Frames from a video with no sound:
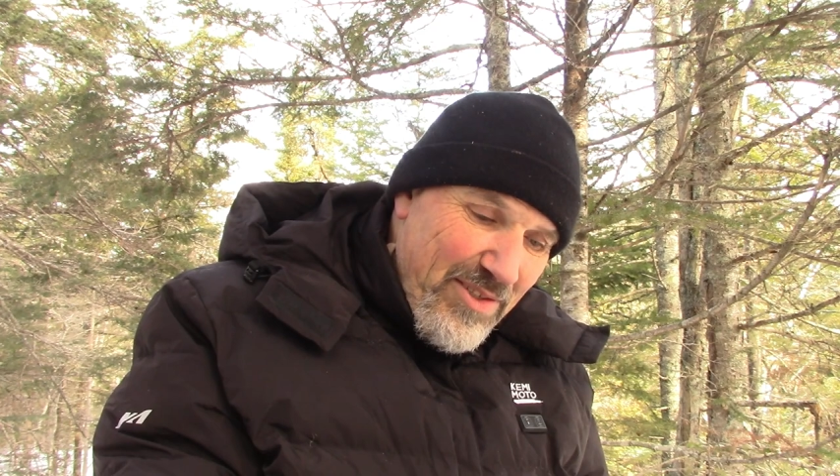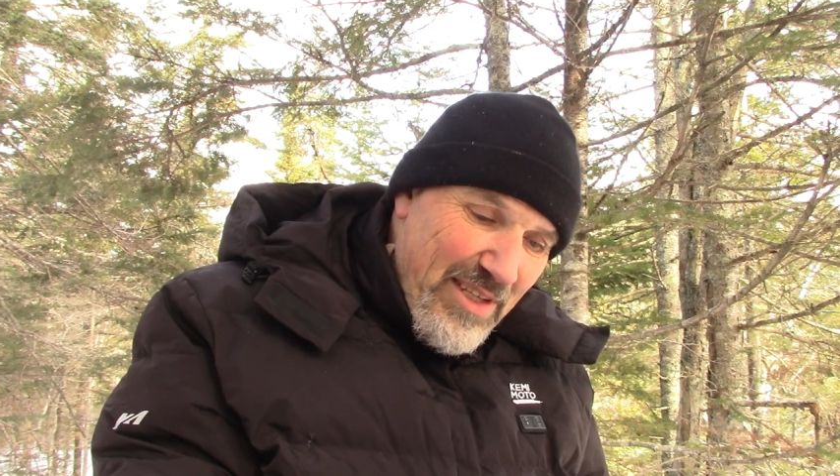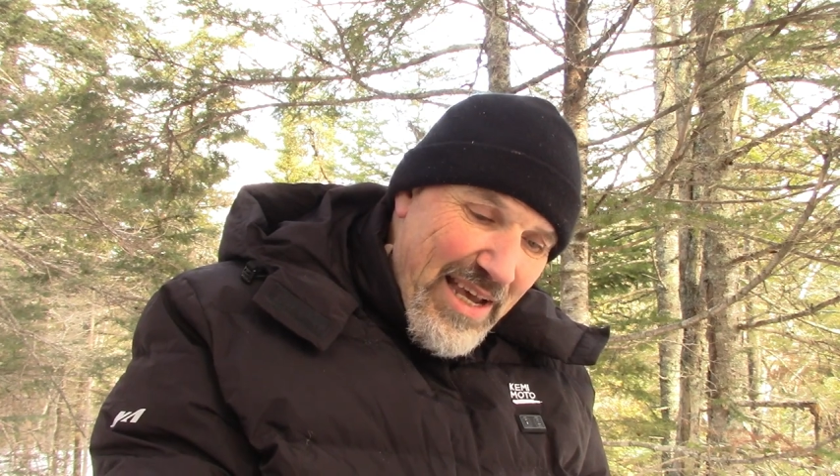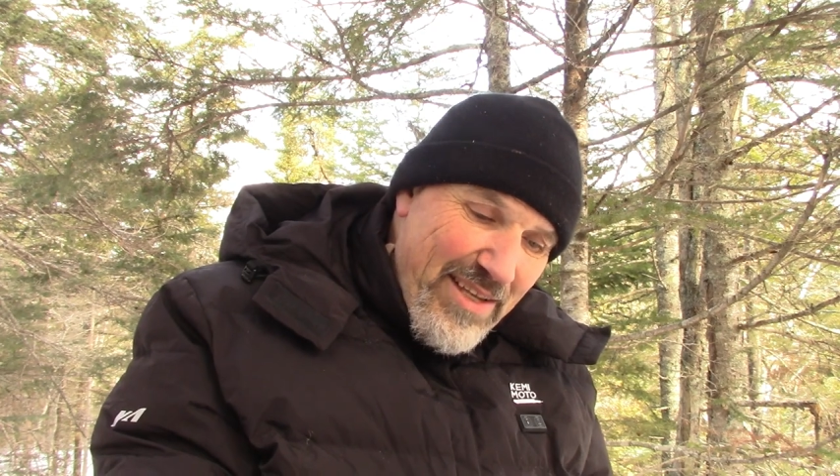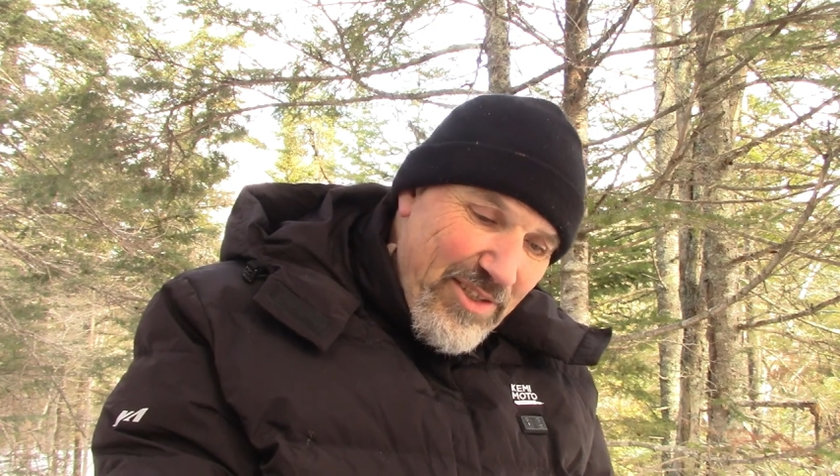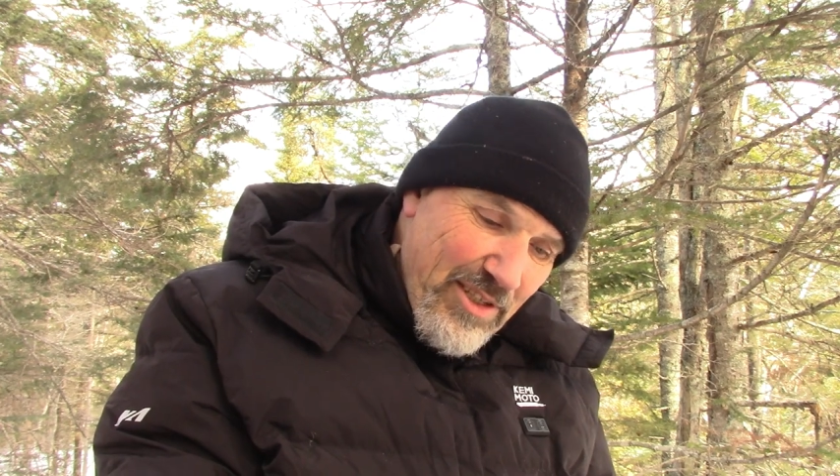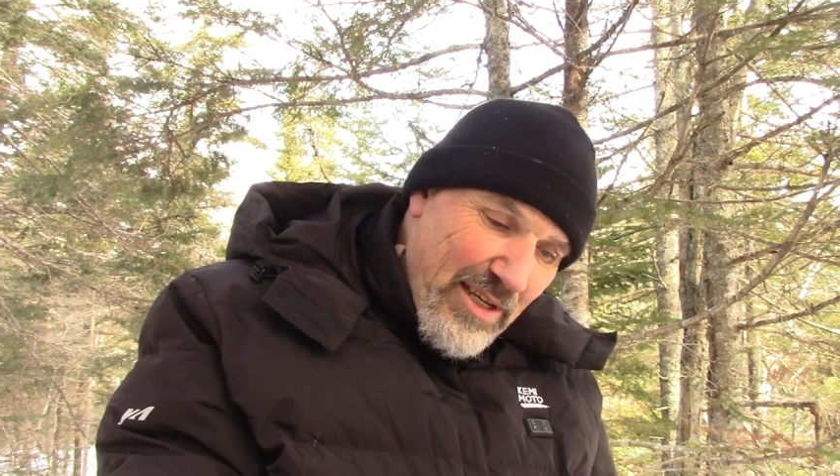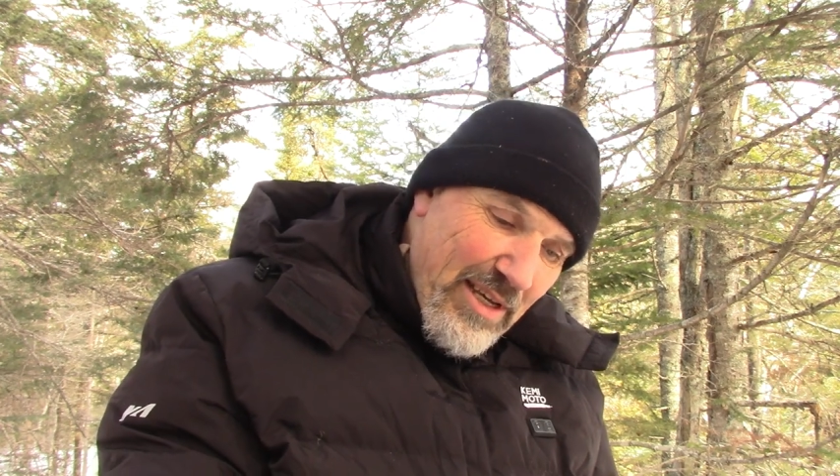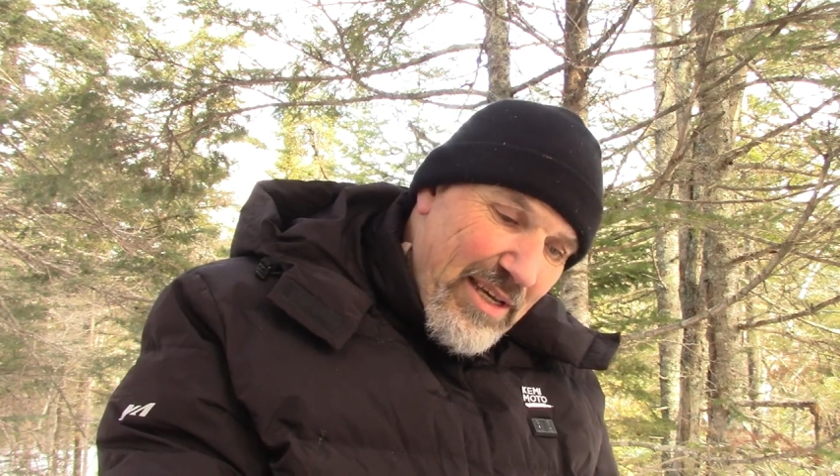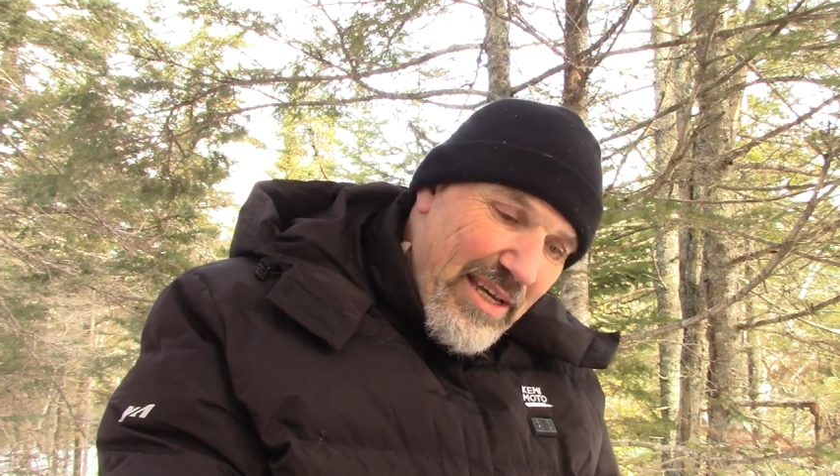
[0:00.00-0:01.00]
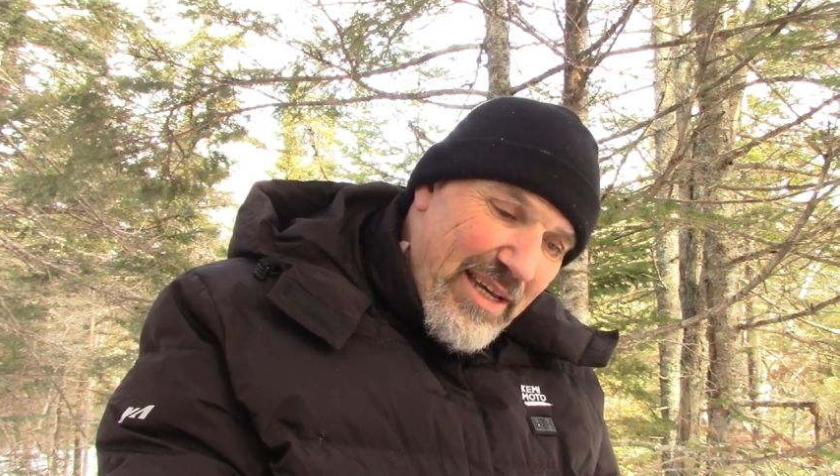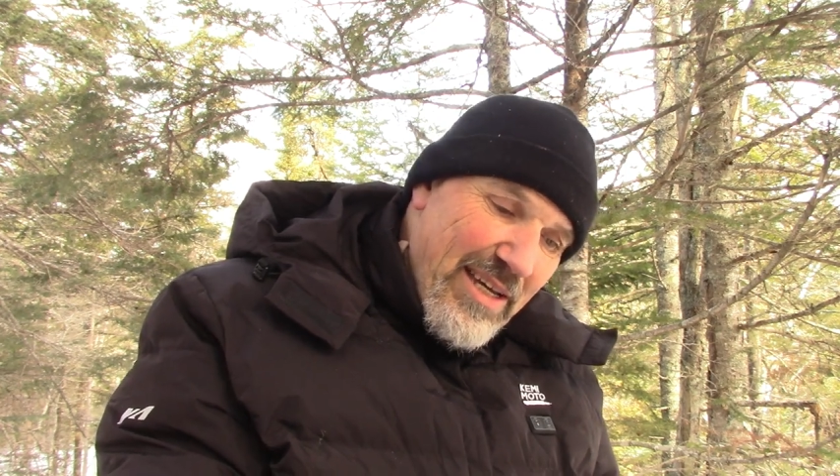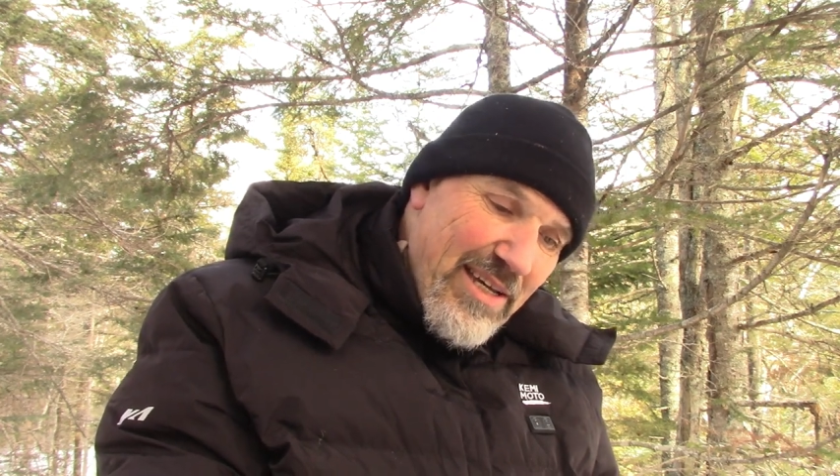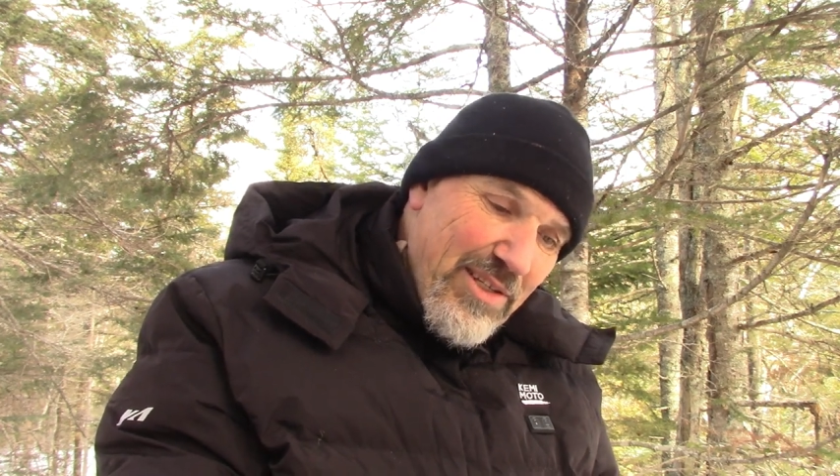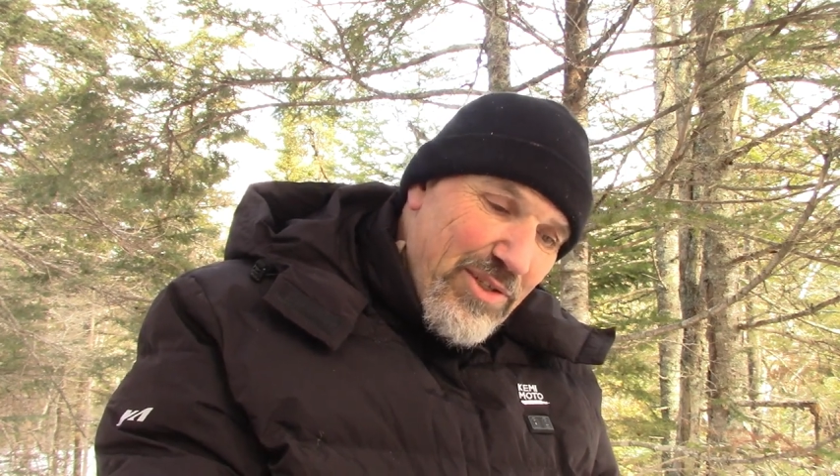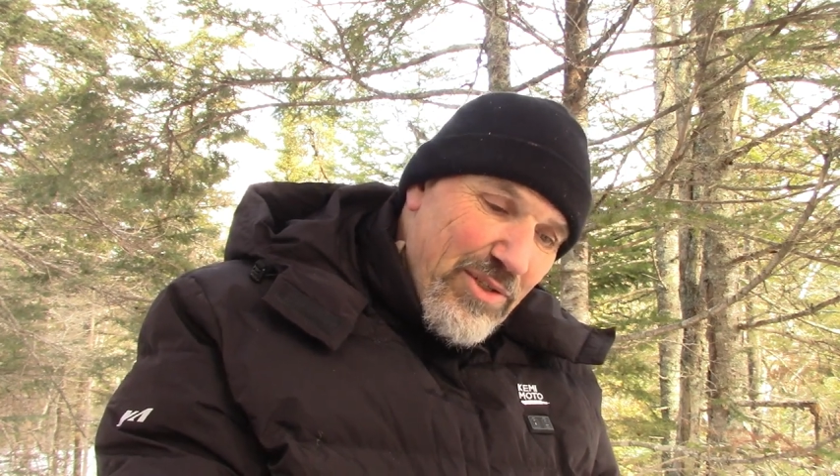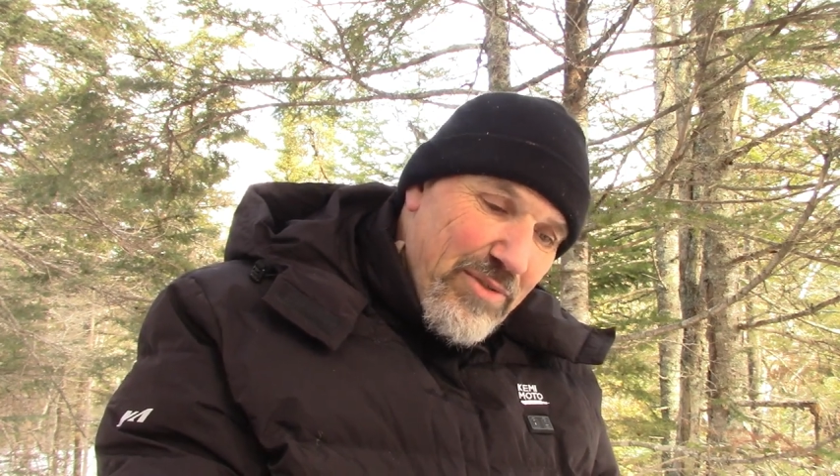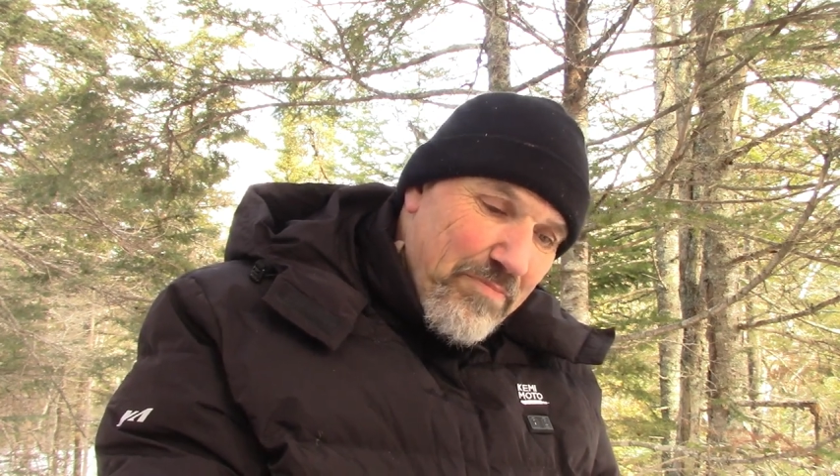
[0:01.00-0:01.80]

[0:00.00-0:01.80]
says is,